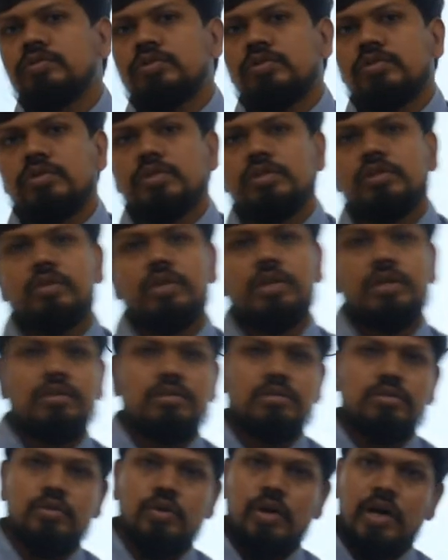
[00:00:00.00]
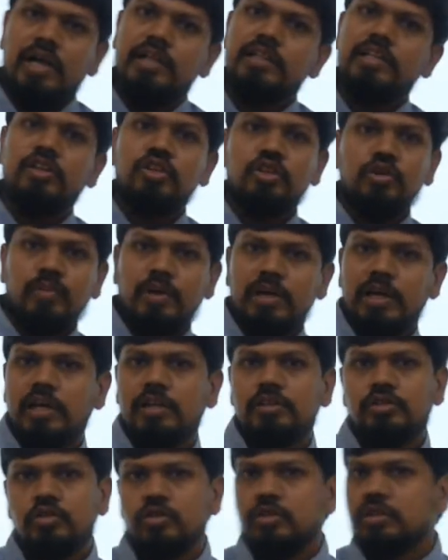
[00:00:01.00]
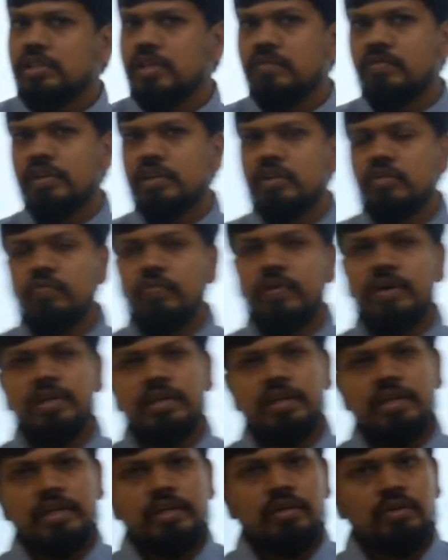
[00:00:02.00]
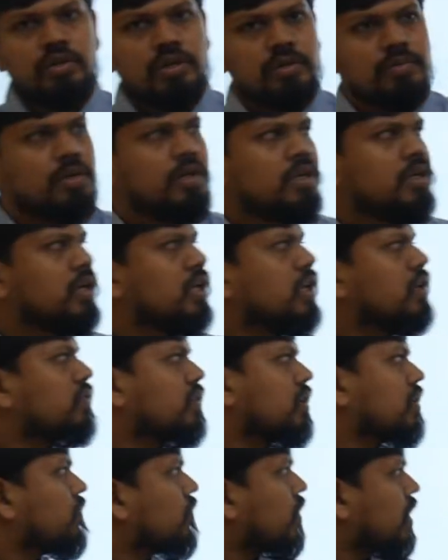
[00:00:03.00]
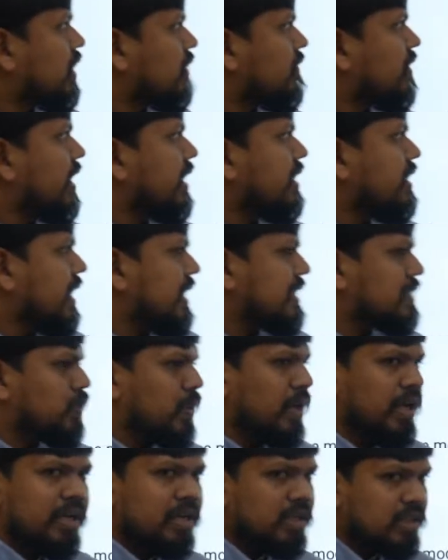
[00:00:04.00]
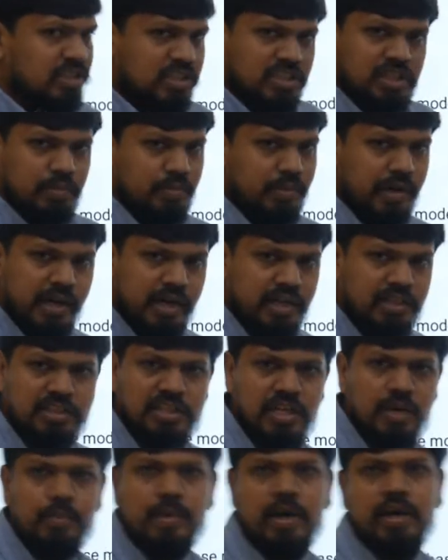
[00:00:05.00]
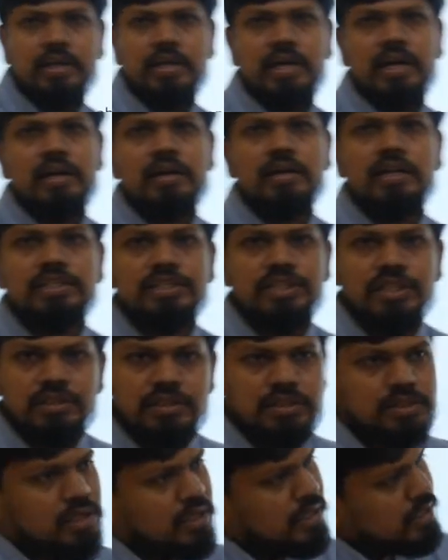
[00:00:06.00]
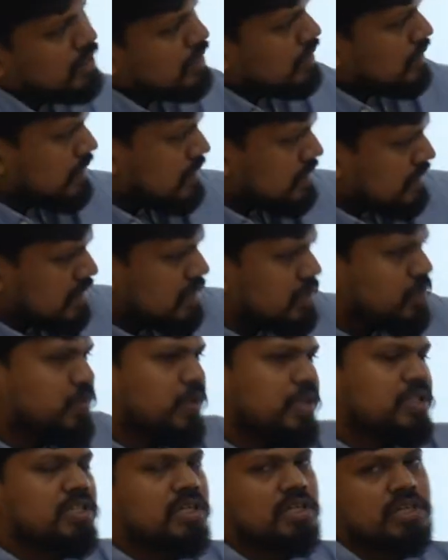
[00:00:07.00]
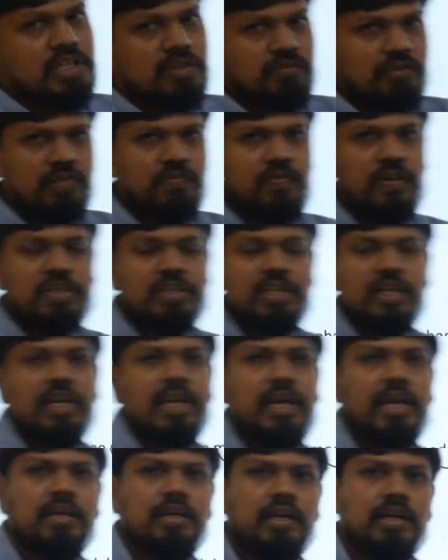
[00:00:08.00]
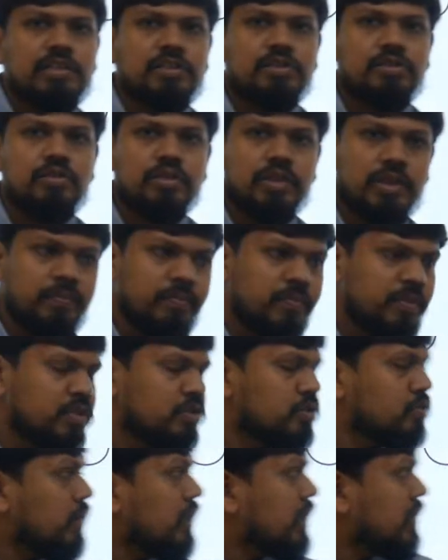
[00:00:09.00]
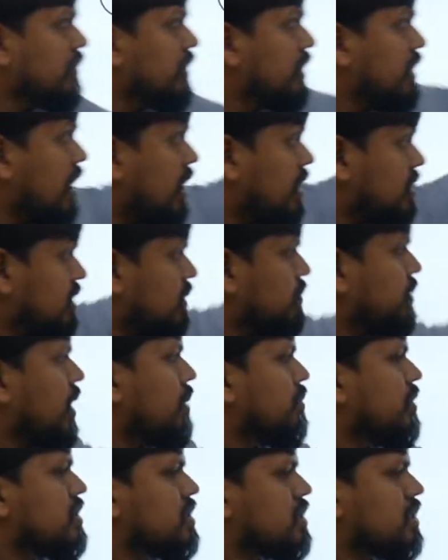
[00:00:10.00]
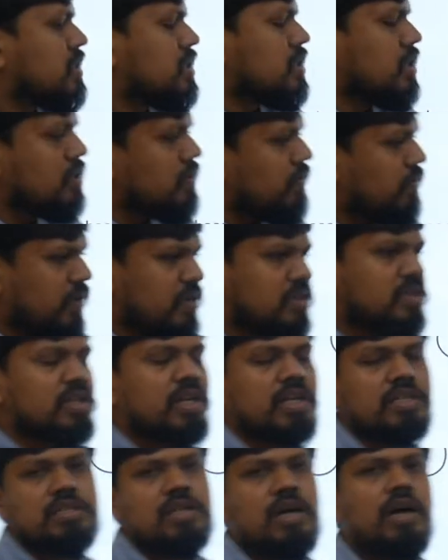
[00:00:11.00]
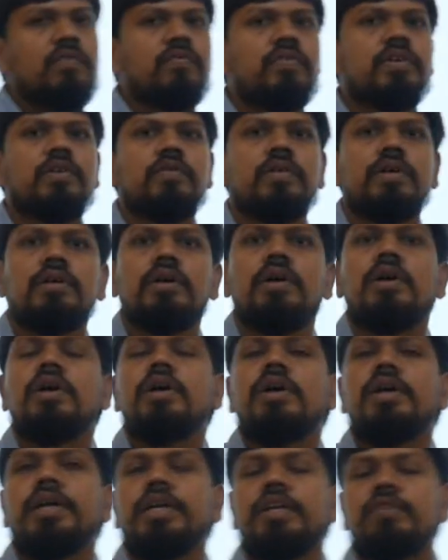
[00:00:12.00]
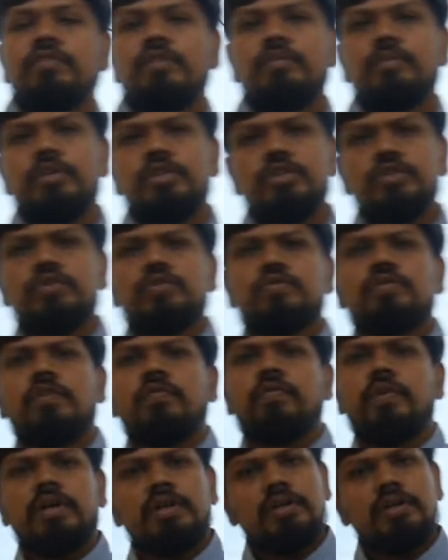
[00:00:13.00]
only, okay. So all the numericals only they will give for gate, okay. Anyway, whatever I explain GMD and GMR calculations, this is present even for the gate also, okay. So whatever concept I am discussing for the next half an hour, it will be useful for